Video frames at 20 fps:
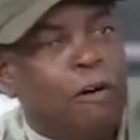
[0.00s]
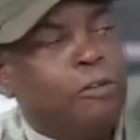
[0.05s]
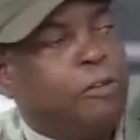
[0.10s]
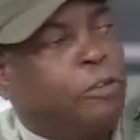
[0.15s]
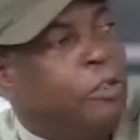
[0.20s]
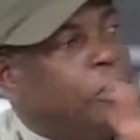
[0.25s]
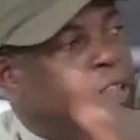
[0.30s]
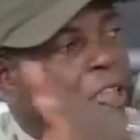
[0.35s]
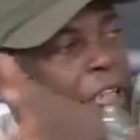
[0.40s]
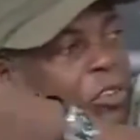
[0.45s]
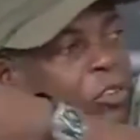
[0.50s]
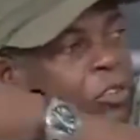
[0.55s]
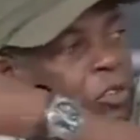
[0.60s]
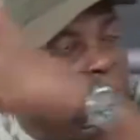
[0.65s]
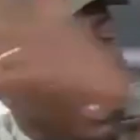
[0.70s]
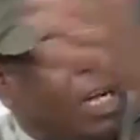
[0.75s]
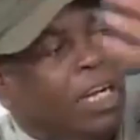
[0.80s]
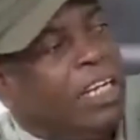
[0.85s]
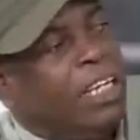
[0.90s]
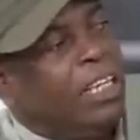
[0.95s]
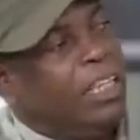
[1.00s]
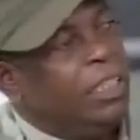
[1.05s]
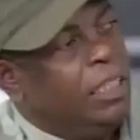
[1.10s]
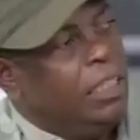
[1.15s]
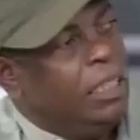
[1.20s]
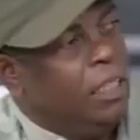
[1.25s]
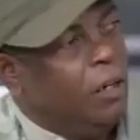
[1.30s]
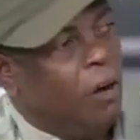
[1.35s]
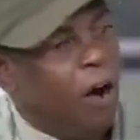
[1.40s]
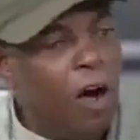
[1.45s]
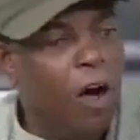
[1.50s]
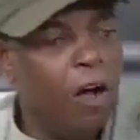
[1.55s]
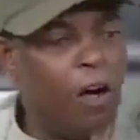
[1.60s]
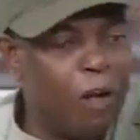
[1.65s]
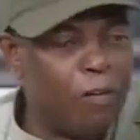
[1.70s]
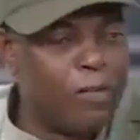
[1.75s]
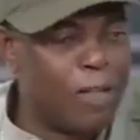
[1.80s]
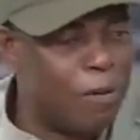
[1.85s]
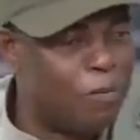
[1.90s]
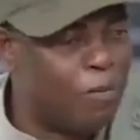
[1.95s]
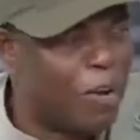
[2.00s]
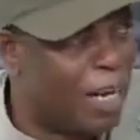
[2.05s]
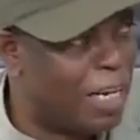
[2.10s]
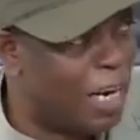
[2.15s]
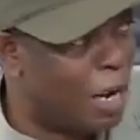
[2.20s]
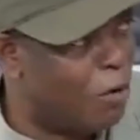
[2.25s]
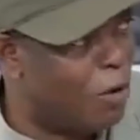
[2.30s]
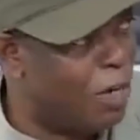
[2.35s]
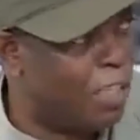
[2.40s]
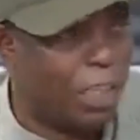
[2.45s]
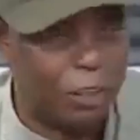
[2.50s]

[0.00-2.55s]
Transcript: soldiers struck, all of them ran away.